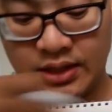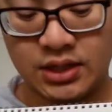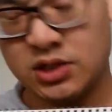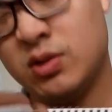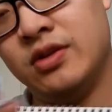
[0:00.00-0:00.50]

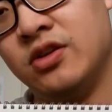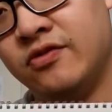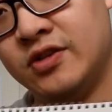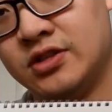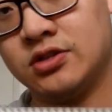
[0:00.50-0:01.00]
And that's what
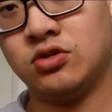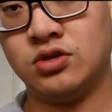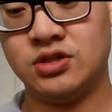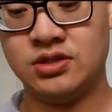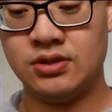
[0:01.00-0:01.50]
your physics
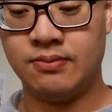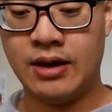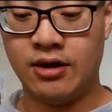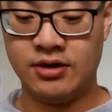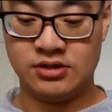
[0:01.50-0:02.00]
course is
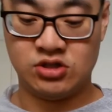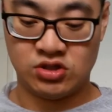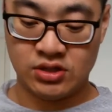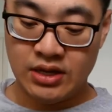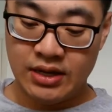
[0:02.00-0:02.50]
about. It's
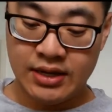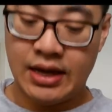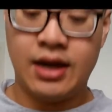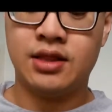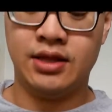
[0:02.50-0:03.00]
just
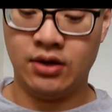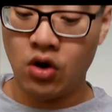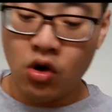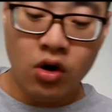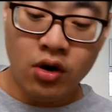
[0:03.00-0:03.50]

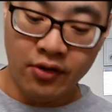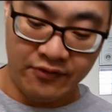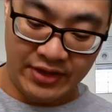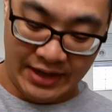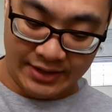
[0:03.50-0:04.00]
calculating all
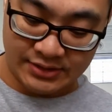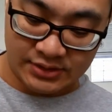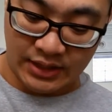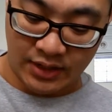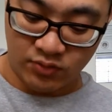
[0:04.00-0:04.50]
of
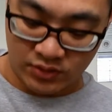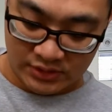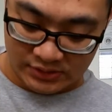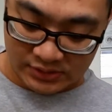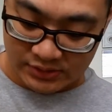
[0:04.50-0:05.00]
that at
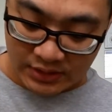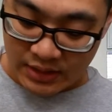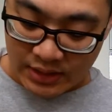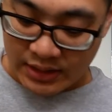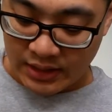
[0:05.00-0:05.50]
once.
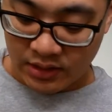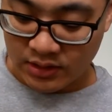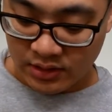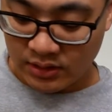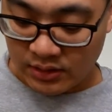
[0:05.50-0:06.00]

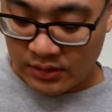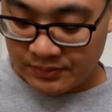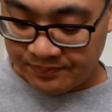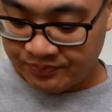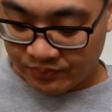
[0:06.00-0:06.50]
Calculating
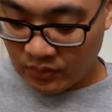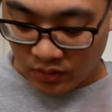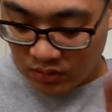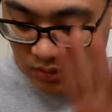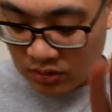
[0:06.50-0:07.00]

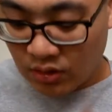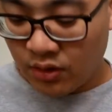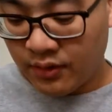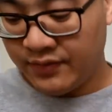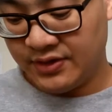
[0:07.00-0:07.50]

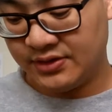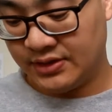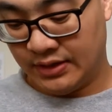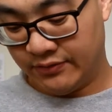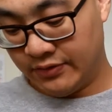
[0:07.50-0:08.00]
all this
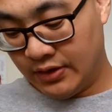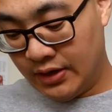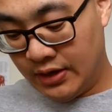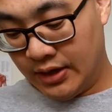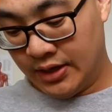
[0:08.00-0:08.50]
stuff.
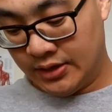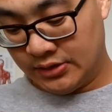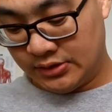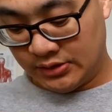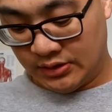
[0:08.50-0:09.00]

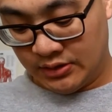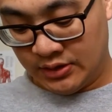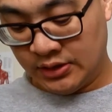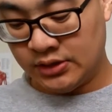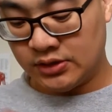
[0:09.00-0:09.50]
And
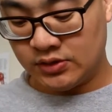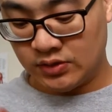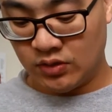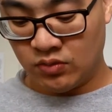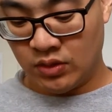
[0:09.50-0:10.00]
this
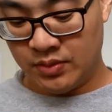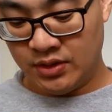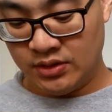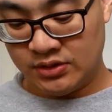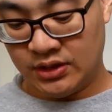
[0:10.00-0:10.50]
is what
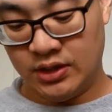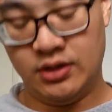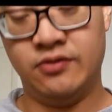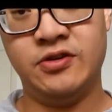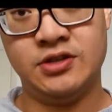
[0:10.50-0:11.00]
we
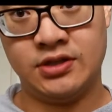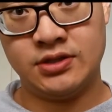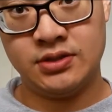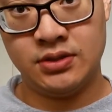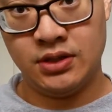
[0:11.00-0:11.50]
study in
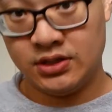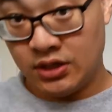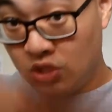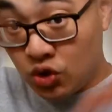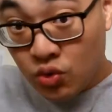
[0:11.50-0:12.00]
physics. It's
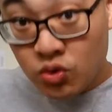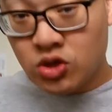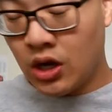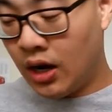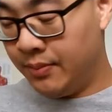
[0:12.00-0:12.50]
a
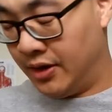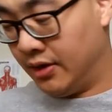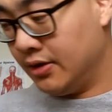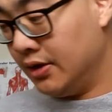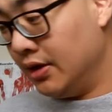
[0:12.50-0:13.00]
huge
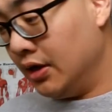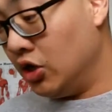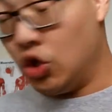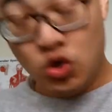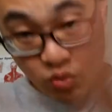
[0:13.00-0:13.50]
topic.
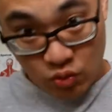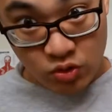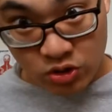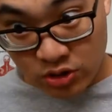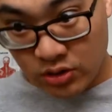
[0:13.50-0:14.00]

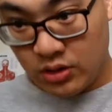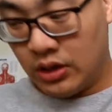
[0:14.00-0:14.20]
Huge.